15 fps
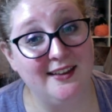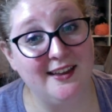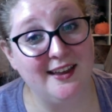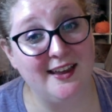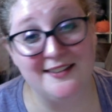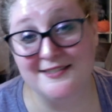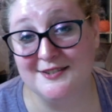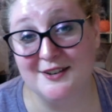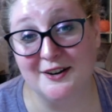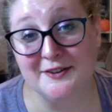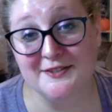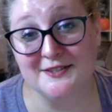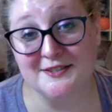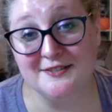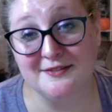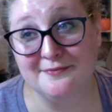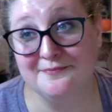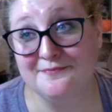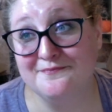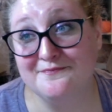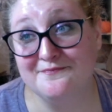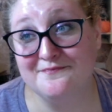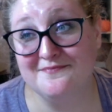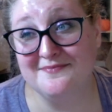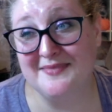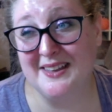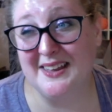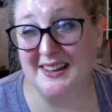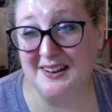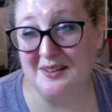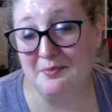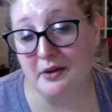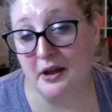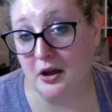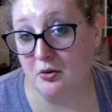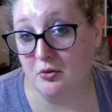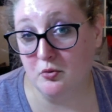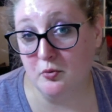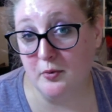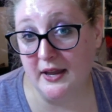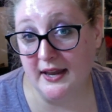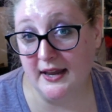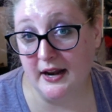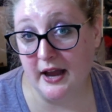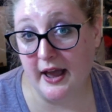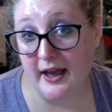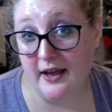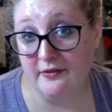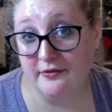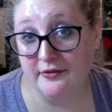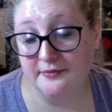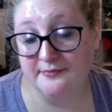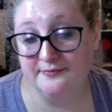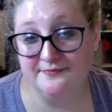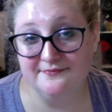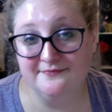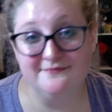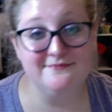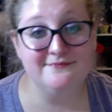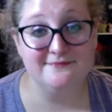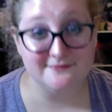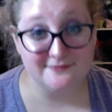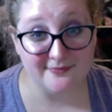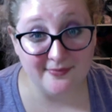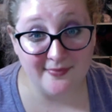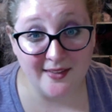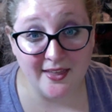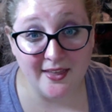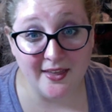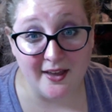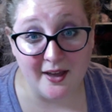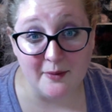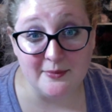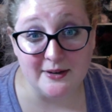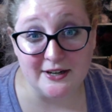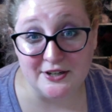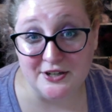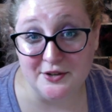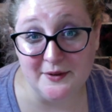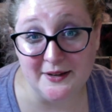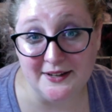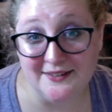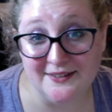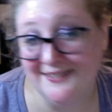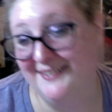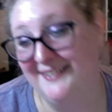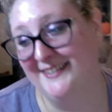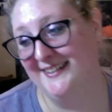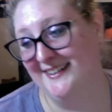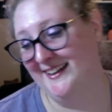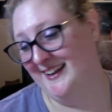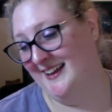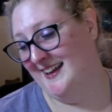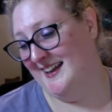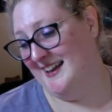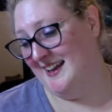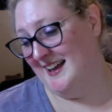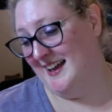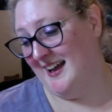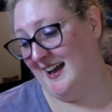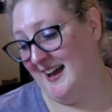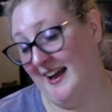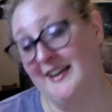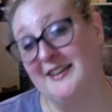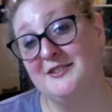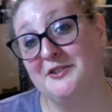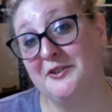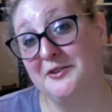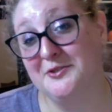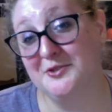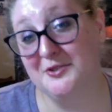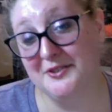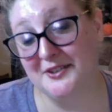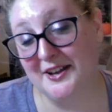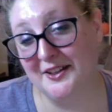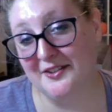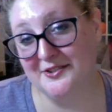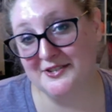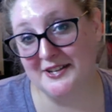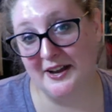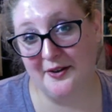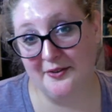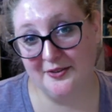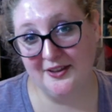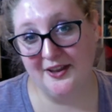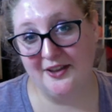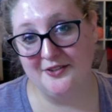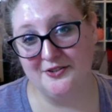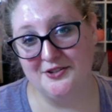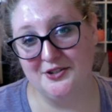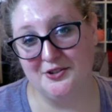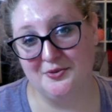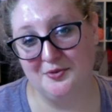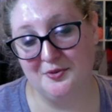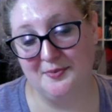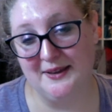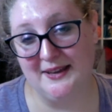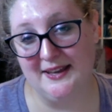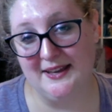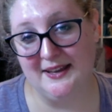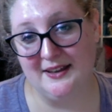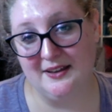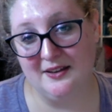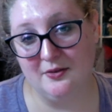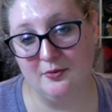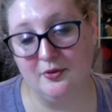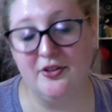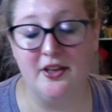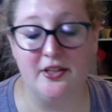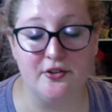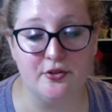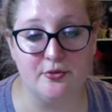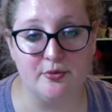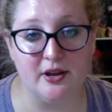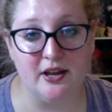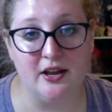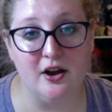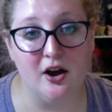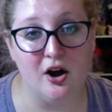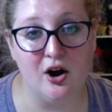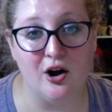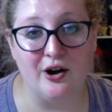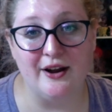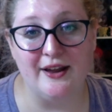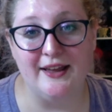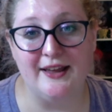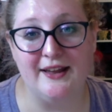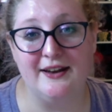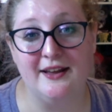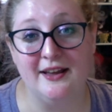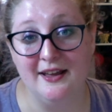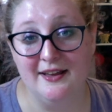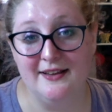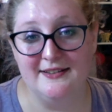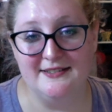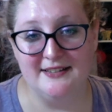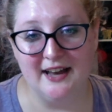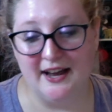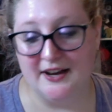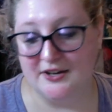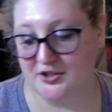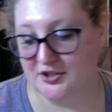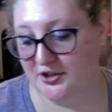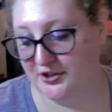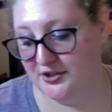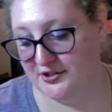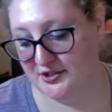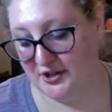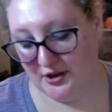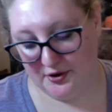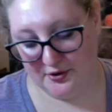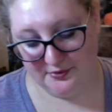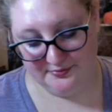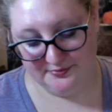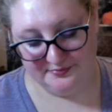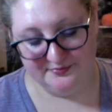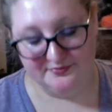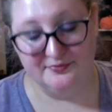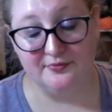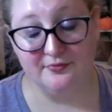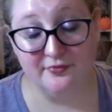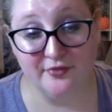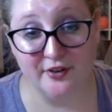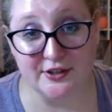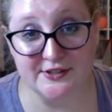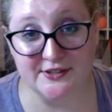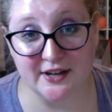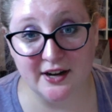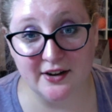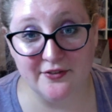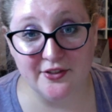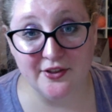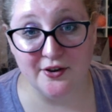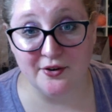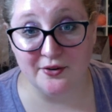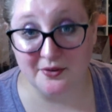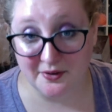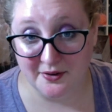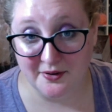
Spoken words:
It starts in about a week and a half. I'm going to do it. I can show you two of the colors now. The other two will be, well, the other three are in stash. So, first off, though,